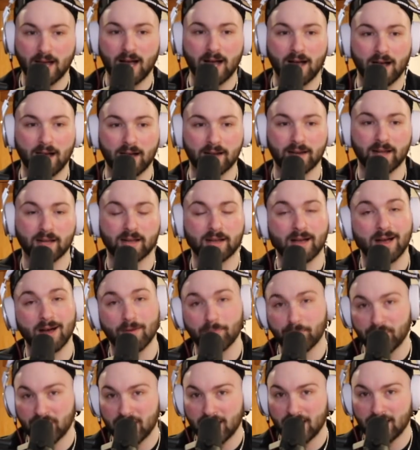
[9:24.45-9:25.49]
on a
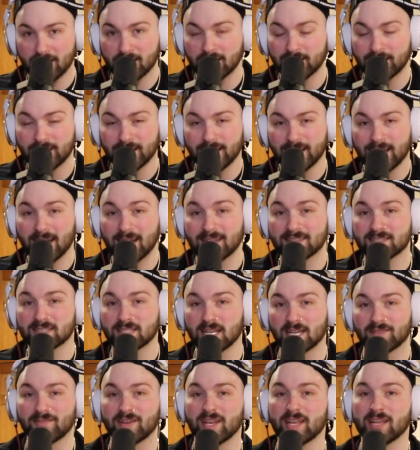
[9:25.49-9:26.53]
company
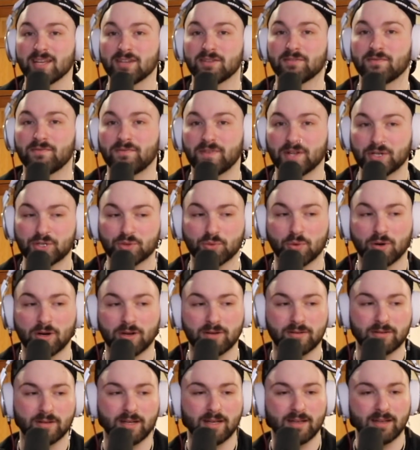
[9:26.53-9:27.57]
instead of an
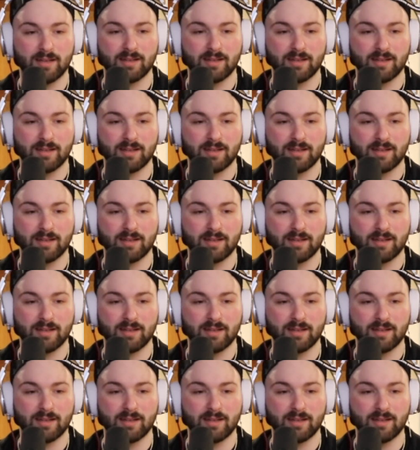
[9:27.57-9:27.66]
individual,